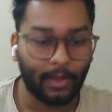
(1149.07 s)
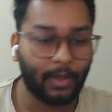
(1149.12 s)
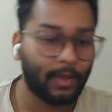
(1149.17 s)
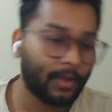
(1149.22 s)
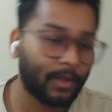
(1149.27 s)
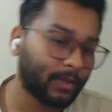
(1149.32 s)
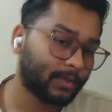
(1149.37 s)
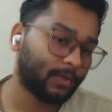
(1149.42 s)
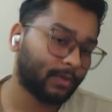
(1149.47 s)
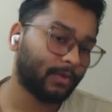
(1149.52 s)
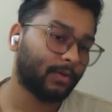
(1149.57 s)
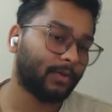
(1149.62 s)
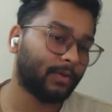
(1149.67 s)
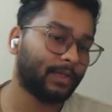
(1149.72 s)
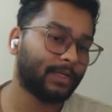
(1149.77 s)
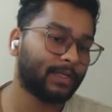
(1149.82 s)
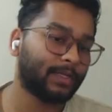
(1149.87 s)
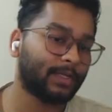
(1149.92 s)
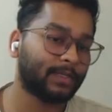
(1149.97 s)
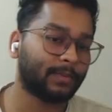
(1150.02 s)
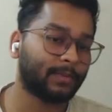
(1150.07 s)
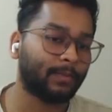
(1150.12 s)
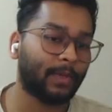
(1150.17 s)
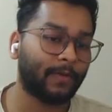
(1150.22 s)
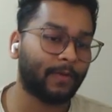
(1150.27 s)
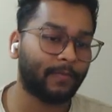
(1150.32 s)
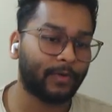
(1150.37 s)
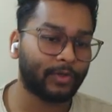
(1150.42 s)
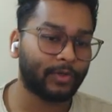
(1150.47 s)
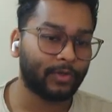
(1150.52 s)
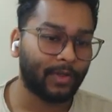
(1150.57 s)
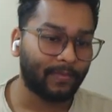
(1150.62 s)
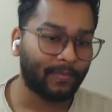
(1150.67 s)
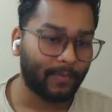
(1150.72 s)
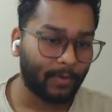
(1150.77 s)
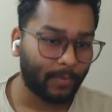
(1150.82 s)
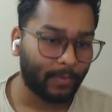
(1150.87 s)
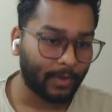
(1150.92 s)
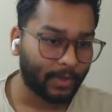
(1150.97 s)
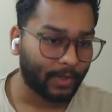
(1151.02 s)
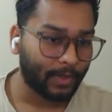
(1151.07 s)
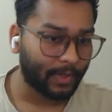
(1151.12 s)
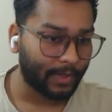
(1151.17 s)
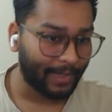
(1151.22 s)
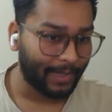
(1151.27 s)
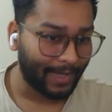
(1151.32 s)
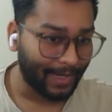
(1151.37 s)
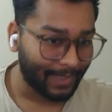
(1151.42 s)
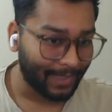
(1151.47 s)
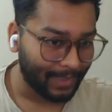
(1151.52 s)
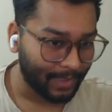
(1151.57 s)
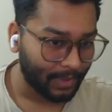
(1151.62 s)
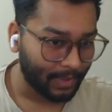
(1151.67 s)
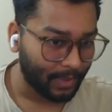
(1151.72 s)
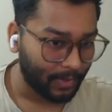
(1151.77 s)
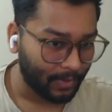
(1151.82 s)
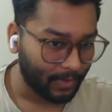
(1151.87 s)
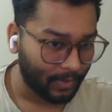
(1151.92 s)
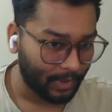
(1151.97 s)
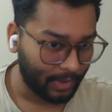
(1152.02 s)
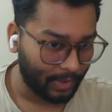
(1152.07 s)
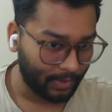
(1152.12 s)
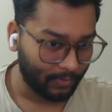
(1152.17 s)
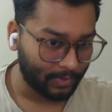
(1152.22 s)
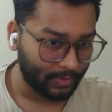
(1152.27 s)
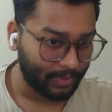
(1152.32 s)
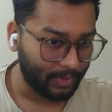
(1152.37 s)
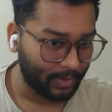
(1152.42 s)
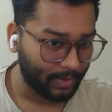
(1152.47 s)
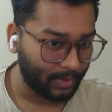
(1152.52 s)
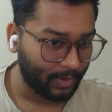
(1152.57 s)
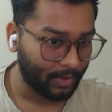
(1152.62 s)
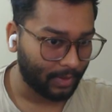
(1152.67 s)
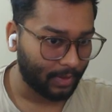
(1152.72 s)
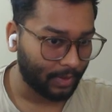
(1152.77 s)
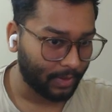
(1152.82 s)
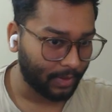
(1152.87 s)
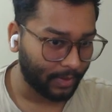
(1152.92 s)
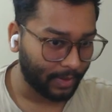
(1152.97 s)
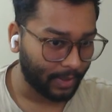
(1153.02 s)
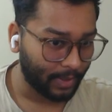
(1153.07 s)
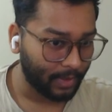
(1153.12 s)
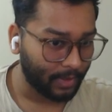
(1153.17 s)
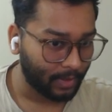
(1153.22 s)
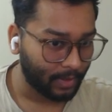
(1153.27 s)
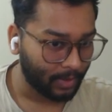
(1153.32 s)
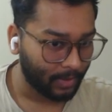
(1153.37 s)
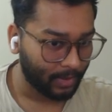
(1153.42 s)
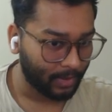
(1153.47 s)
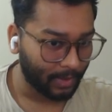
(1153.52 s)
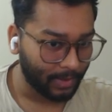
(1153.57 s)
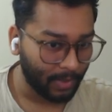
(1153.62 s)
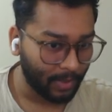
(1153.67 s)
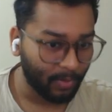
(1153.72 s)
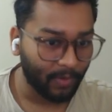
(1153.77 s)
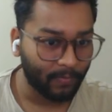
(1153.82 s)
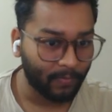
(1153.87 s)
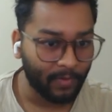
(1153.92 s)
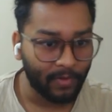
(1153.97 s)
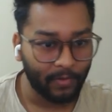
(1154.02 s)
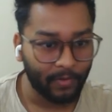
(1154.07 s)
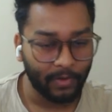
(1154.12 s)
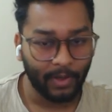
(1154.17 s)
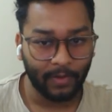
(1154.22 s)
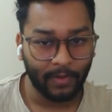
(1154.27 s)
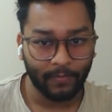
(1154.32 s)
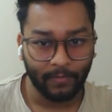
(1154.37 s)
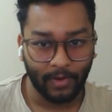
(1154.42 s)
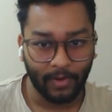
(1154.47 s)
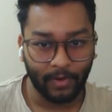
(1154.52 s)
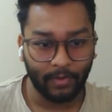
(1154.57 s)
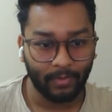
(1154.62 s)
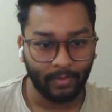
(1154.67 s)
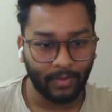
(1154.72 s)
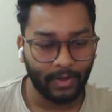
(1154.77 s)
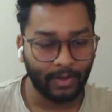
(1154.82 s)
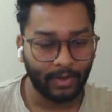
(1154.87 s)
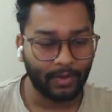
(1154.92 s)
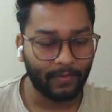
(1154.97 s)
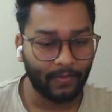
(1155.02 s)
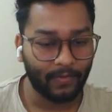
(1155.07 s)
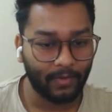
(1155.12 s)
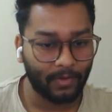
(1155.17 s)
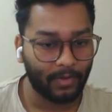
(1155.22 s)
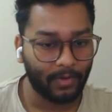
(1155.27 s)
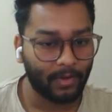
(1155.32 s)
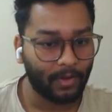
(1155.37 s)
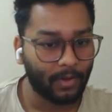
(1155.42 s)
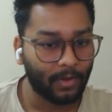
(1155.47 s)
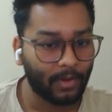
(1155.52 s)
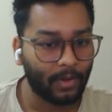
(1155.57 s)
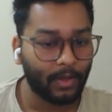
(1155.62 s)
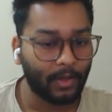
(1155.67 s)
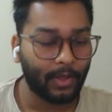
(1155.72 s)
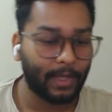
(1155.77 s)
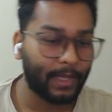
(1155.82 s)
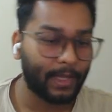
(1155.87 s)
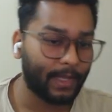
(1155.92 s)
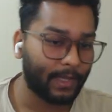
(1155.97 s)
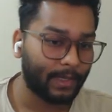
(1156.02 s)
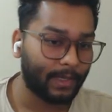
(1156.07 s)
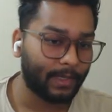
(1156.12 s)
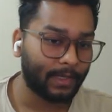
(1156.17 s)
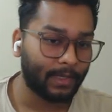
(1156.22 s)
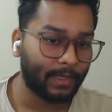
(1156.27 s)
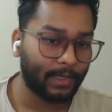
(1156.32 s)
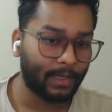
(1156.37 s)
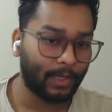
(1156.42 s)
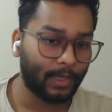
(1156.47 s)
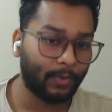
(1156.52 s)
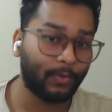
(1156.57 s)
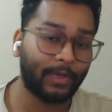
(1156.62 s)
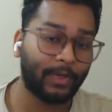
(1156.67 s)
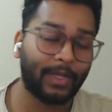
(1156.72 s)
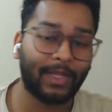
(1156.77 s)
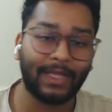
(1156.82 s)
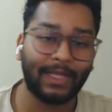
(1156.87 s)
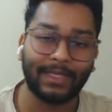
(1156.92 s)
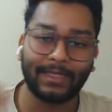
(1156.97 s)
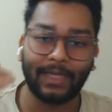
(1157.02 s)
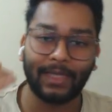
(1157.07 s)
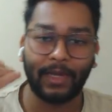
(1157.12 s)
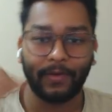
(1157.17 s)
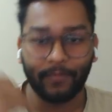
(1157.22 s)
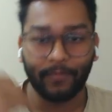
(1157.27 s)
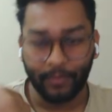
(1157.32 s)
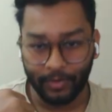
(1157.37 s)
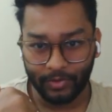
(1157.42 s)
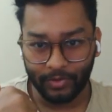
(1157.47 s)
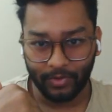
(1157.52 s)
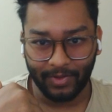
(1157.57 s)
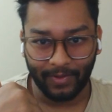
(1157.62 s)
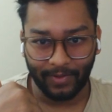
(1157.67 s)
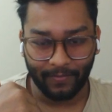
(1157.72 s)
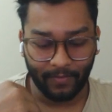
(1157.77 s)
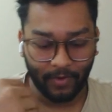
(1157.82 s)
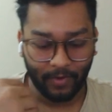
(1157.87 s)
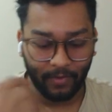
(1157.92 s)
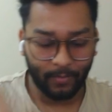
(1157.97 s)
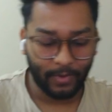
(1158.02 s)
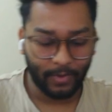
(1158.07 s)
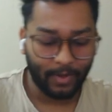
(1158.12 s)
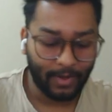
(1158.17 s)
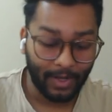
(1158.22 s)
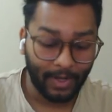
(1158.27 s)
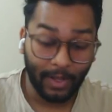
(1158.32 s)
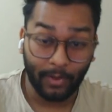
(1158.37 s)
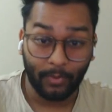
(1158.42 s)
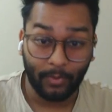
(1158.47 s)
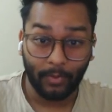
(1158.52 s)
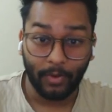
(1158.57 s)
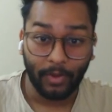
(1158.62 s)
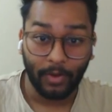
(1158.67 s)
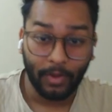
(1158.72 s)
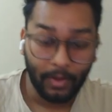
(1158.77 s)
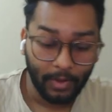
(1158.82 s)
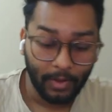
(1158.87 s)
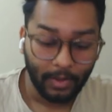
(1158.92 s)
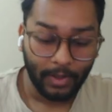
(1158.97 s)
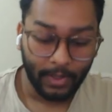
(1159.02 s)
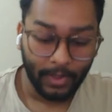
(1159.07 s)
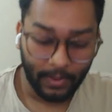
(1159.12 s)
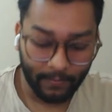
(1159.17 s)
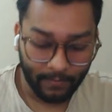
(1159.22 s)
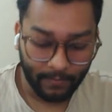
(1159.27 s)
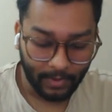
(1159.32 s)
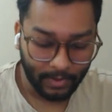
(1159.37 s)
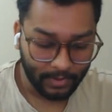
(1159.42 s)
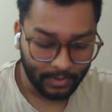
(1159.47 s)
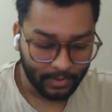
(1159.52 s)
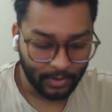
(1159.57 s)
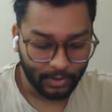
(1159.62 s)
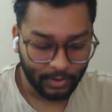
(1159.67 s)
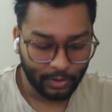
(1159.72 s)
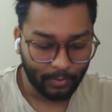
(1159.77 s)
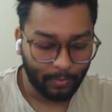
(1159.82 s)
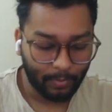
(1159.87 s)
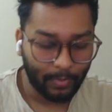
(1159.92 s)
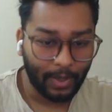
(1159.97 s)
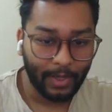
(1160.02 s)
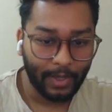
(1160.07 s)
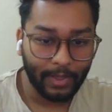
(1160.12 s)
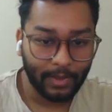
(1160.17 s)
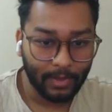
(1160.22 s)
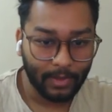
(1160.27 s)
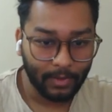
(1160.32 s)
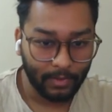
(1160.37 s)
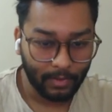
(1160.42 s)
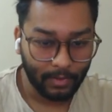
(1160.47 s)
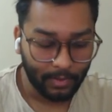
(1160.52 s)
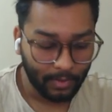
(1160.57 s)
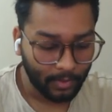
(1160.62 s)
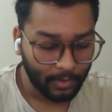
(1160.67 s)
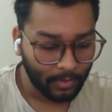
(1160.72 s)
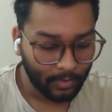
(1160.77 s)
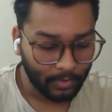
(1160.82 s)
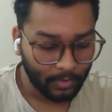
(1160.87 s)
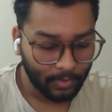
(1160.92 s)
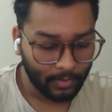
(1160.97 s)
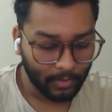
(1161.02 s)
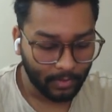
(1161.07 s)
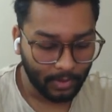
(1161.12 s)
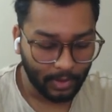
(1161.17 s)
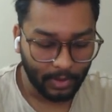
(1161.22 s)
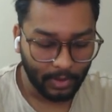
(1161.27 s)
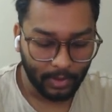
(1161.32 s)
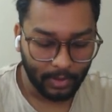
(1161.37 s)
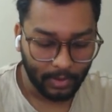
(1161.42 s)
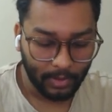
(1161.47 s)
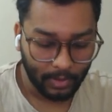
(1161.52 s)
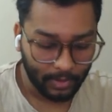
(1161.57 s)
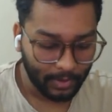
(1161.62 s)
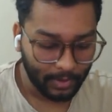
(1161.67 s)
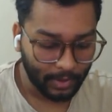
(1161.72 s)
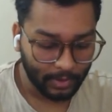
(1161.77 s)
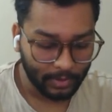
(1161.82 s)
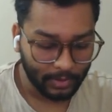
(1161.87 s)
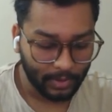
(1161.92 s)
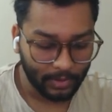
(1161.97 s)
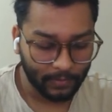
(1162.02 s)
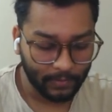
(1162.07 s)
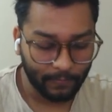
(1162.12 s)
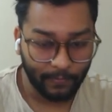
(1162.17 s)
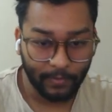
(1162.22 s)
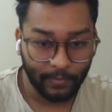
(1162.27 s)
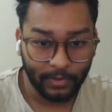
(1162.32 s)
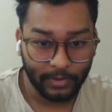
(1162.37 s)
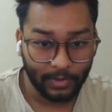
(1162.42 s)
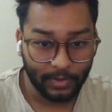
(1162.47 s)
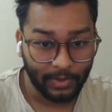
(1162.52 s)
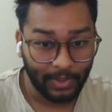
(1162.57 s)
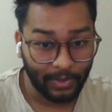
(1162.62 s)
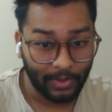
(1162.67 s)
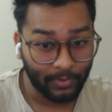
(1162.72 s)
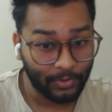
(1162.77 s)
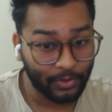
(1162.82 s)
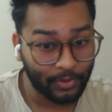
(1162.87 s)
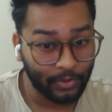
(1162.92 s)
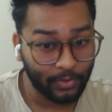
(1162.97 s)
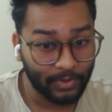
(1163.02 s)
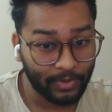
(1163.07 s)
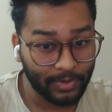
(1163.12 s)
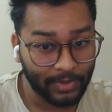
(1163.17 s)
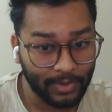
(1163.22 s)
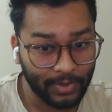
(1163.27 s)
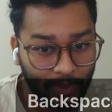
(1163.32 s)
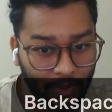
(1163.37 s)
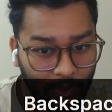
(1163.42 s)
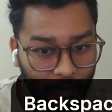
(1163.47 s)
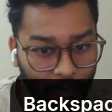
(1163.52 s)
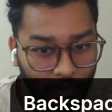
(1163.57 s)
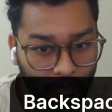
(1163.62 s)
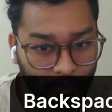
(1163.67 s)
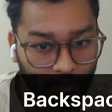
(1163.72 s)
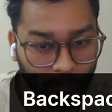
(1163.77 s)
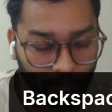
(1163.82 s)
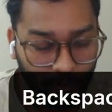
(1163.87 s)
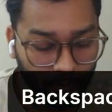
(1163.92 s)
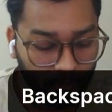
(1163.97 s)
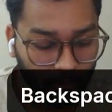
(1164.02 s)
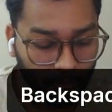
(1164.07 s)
Yeah, so this is my virtual environment created. You see in green the name of my environment, and we are inside virtual environment. Now if I search Python 3 version, you should see